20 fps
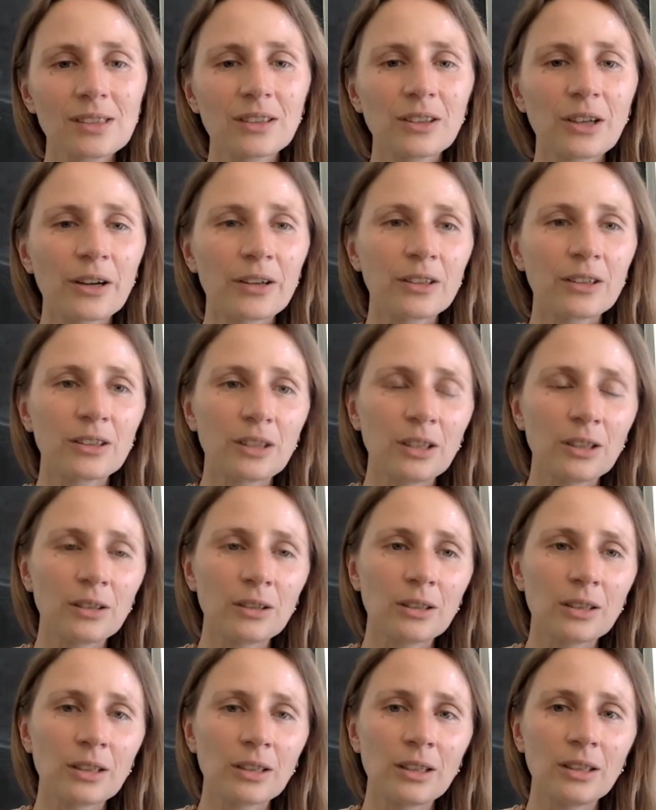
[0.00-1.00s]
that are
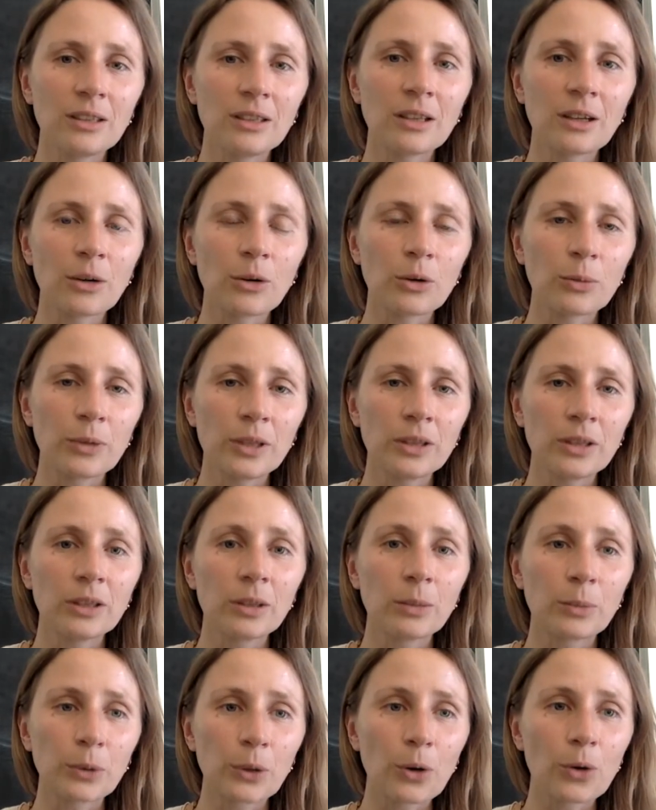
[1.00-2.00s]
in
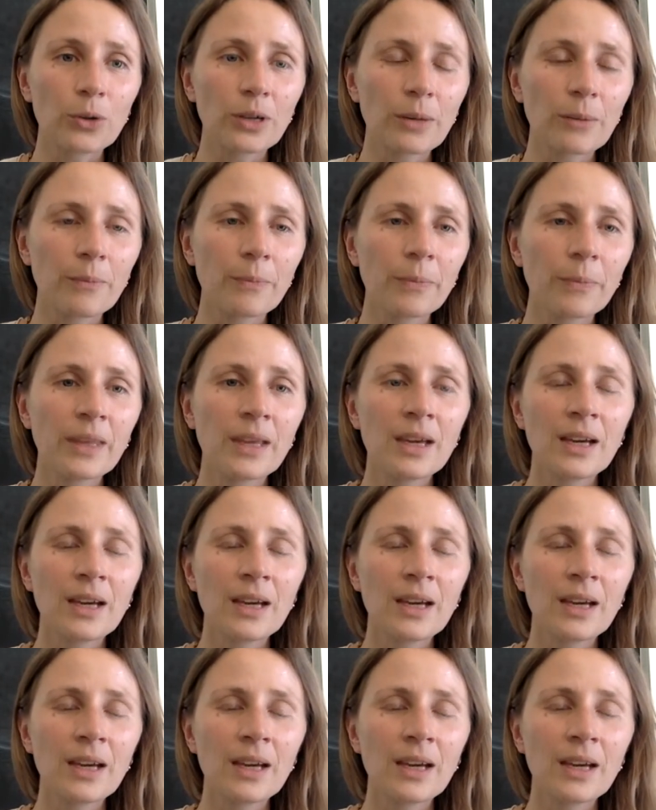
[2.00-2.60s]
the program.